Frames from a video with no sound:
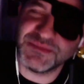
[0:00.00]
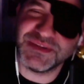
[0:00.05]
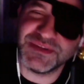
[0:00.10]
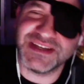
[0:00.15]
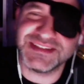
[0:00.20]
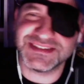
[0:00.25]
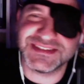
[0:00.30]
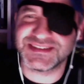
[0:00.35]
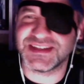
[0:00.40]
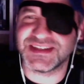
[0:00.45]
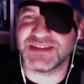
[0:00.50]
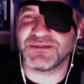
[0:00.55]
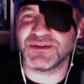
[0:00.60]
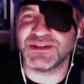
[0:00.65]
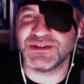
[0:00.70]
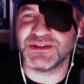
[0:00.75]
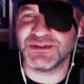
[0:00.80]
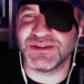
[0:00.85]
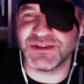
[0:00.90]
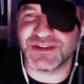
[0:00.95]
is this like
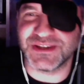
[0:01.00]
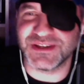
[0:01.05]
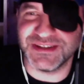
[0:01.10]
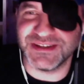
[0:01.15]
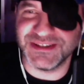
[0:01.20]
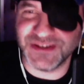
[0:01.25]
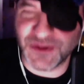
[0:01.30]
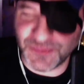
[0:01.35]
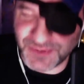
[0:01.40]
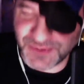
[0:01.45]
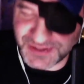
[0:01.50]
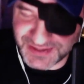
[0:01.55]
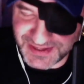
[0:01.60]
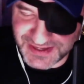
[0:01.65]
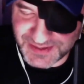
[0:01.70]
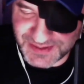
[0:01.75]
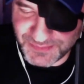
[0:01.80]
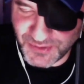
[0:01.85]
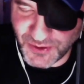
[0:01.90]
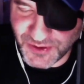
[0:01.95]
when you open
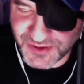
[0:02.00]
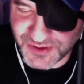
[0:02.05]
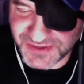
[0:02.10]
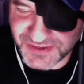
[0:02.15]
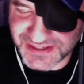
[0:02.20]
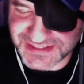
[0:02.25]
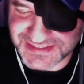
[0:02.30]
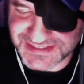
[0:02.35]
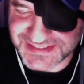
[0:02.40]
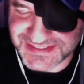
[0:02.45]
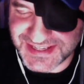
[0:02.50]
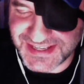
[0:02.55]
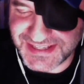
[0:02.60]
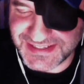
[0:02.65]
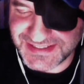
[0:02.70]
like a Pokemon set?